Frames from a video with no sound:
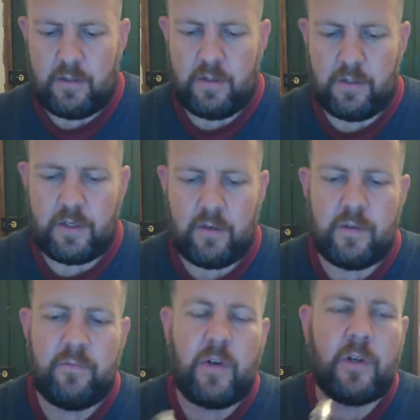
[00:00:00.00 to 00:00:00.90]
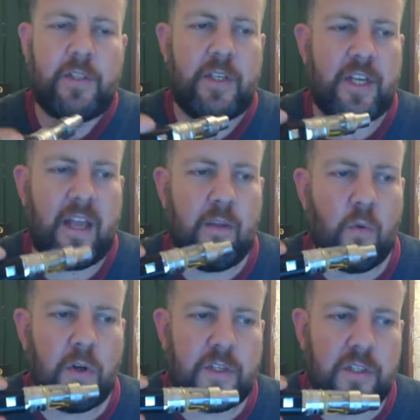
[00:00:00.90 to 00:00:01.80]
it shows the voltage and the
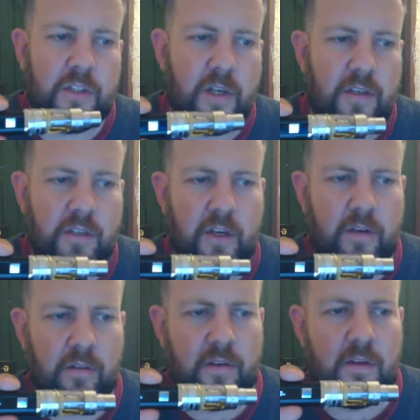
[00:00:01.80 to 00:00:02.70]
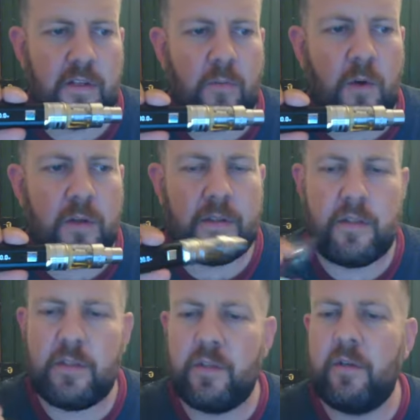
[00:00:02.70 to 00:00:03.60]
wattage. That's showing 30 watts and
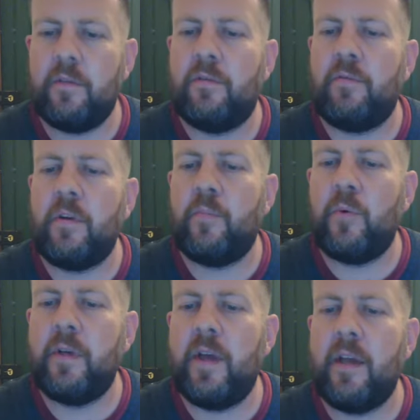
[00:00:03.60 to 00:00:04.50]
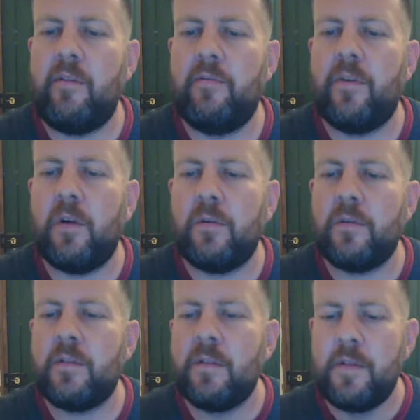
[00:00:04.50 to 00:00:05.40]
it's showing 3.8
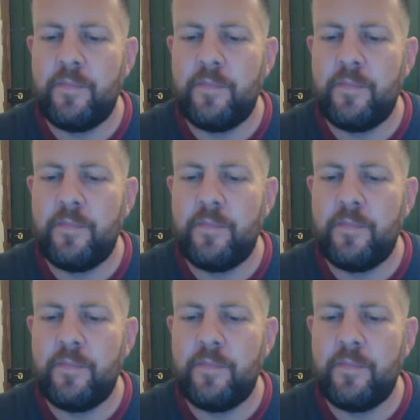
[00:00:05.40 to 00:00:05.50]
volts.